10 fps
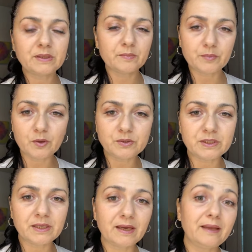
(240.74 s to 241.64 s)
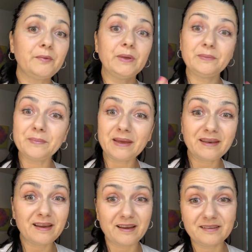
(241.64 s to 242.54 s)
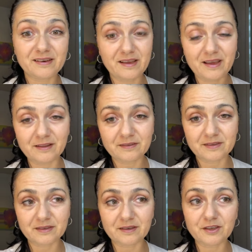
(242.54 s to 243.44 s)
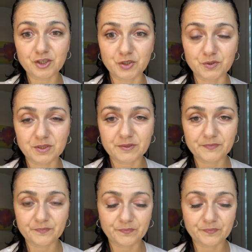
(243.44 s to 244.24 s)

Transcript: SIBO, with the bloating, and with many other health